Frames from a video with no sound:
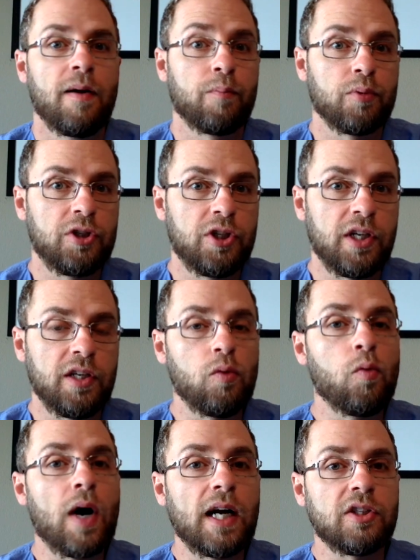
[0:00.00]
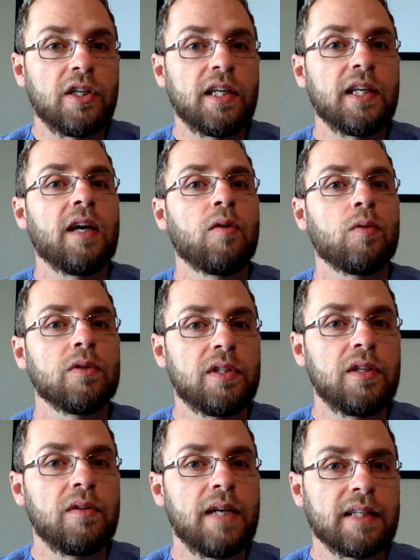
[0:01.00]
Appreciate you watching. We'll
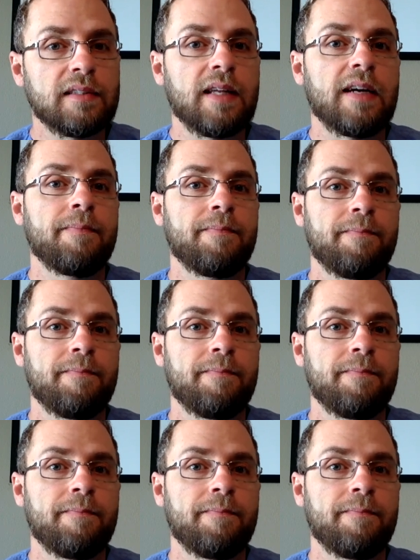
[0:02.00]
see you next time.